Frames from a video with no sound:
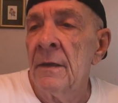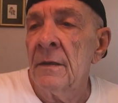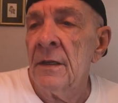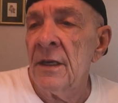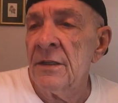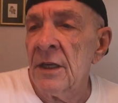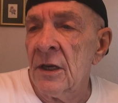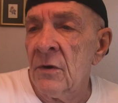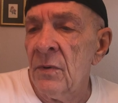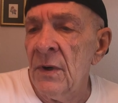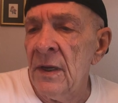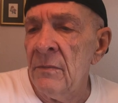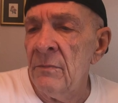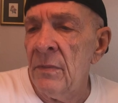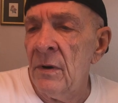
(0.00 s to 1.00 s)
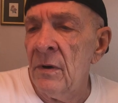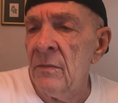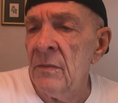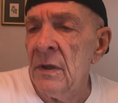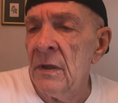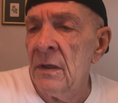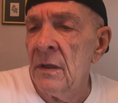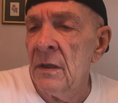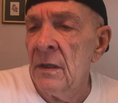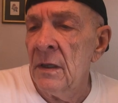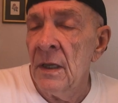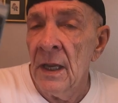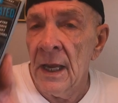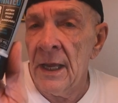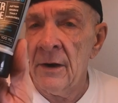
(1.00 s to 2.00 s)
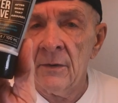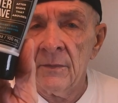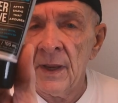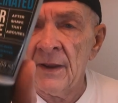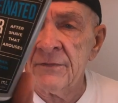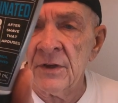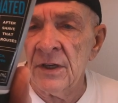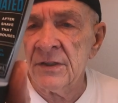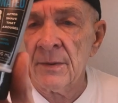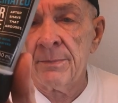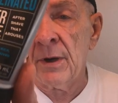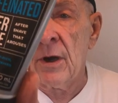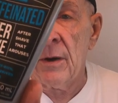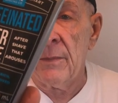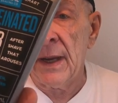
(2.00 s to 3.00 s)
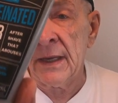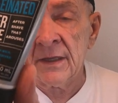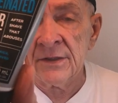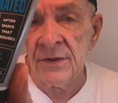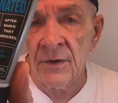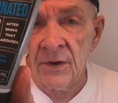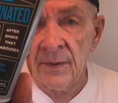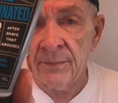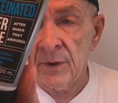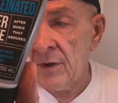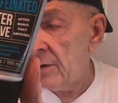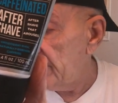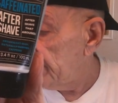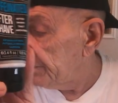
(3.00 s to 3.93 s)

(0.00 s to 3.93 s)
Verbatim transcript: They say cream balm. I don't know. It's a balm. I consider it a balm.